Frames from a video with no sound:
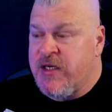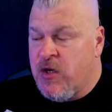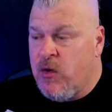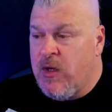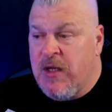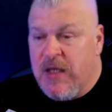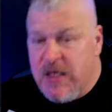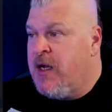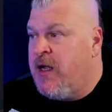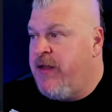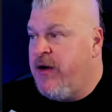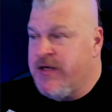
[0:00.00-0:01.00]
So at
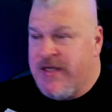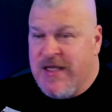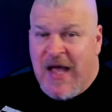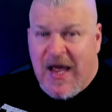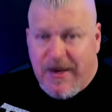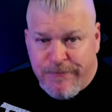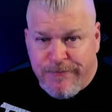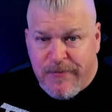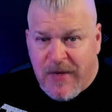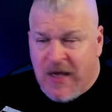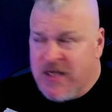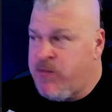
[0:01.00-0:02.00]
least there's that,
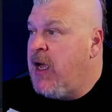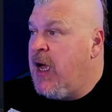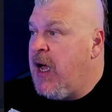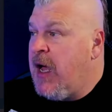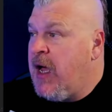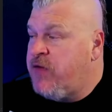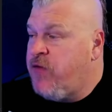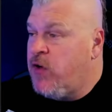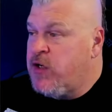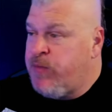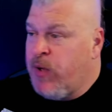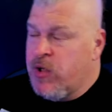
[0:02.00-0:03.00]
I suppose. Uh, as far
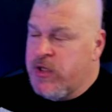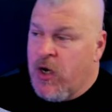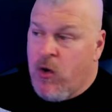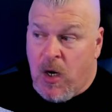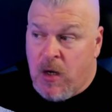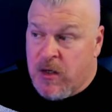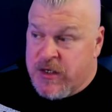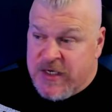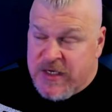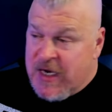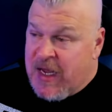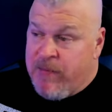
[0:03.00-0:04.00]
as burns go, one hundred
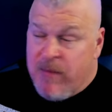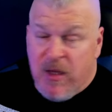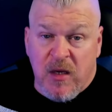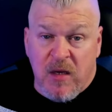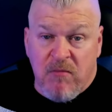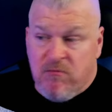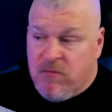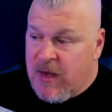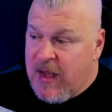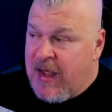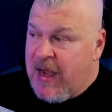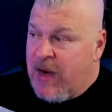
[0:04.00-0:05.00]
sixty-nine million.
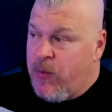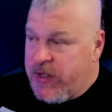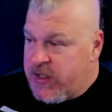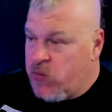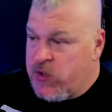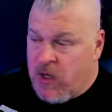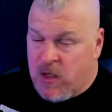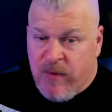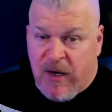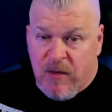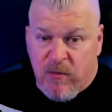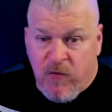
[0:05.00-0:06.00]
And we, we talked
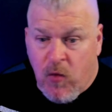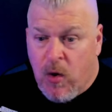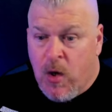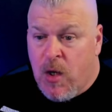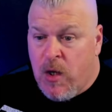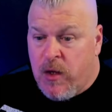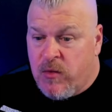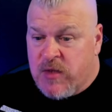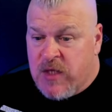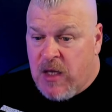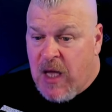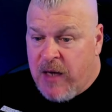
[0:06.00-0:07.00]
about it before. There
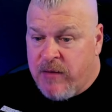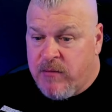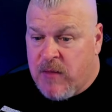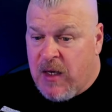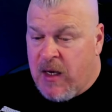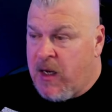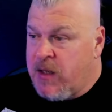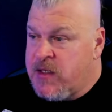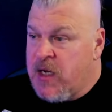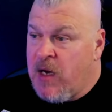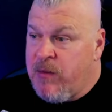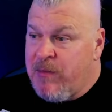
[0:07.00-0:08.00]
was a lot uh,
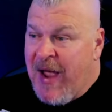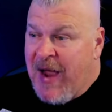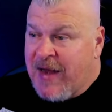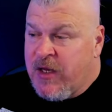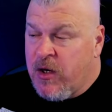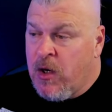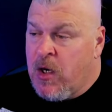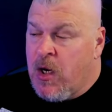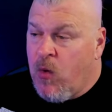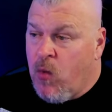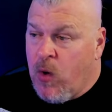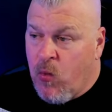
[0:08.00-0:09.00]
to unpack there.
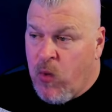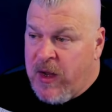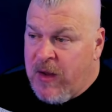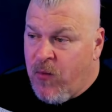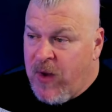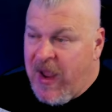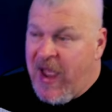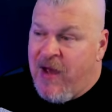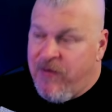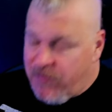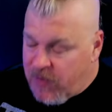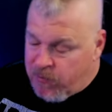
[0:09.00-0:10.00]
We're, we we
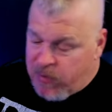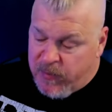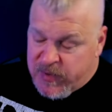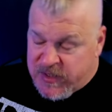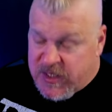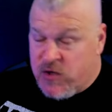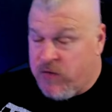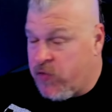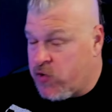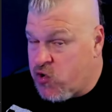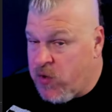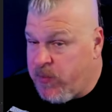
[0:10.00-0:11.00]
have a potential
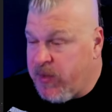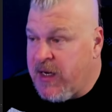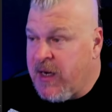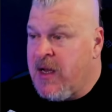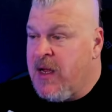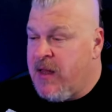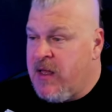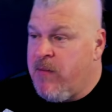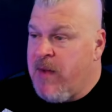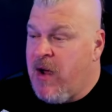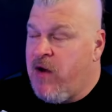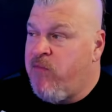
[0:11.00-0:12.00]
for tripling the
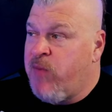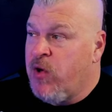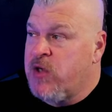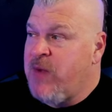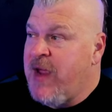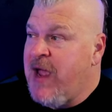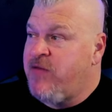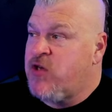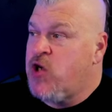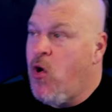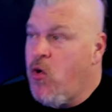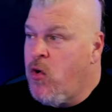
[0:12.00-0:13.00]
amount of burns we have
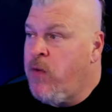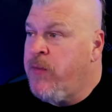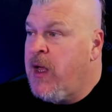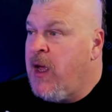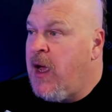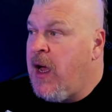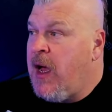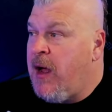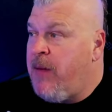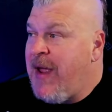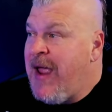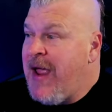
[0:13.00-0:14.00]
total.
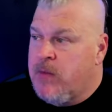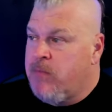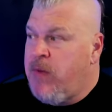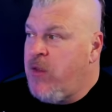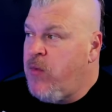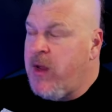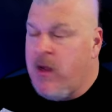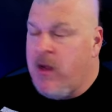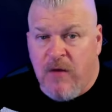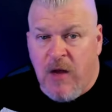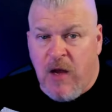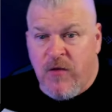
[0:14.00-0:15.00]
Um, and by the way,
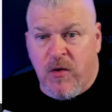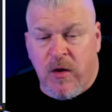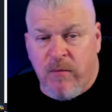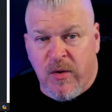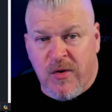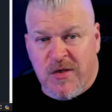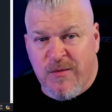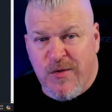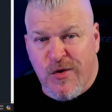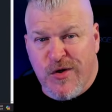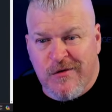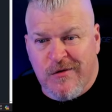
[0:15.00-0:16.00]
if you're going to burn some of
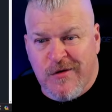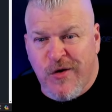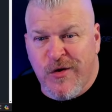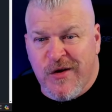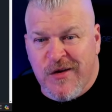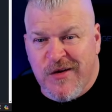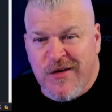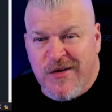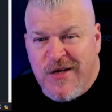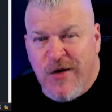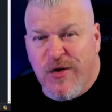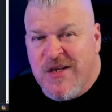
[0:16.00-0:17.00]
your token, go to
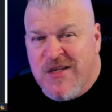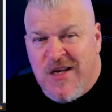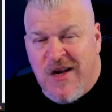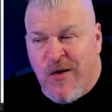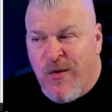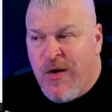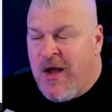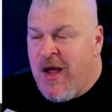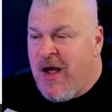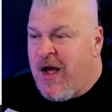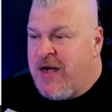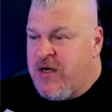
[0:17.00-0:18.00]
Terra Casino,
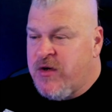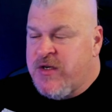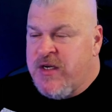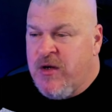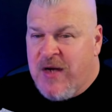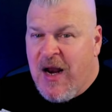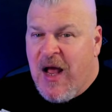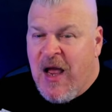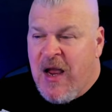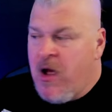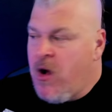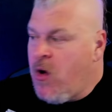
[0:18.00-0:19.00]
uh, terra casino dot
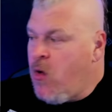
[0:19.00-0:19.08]
i o.